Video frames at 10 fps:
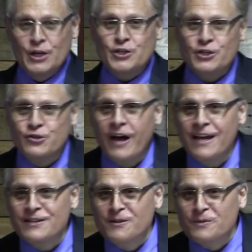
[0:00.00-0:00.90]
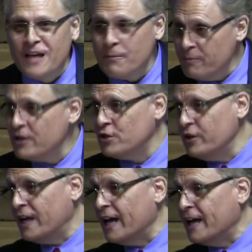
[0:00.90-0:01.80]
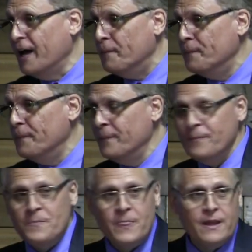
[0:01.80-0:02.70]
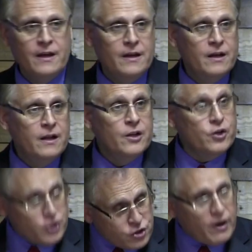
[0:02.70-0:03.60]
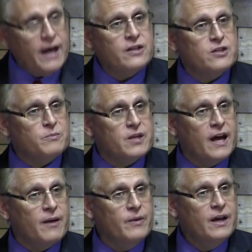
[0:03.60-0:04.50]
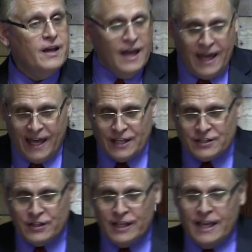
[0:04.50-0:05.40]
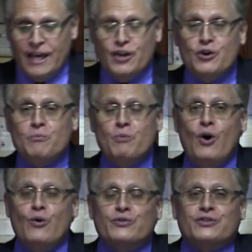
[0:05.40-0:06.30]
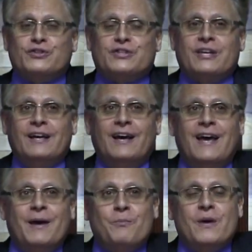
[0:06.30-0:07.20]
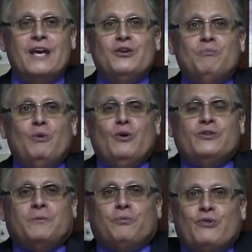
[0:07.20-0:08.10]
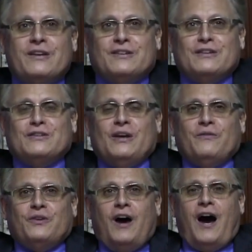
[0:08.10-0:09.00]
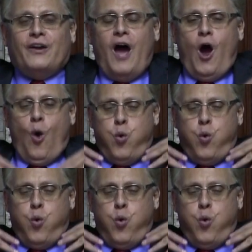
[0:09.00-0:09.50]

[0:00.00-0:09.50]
You should try it sometime, but make sure you got gum. You should try it sometime. It's the innermost, innermost presence of God,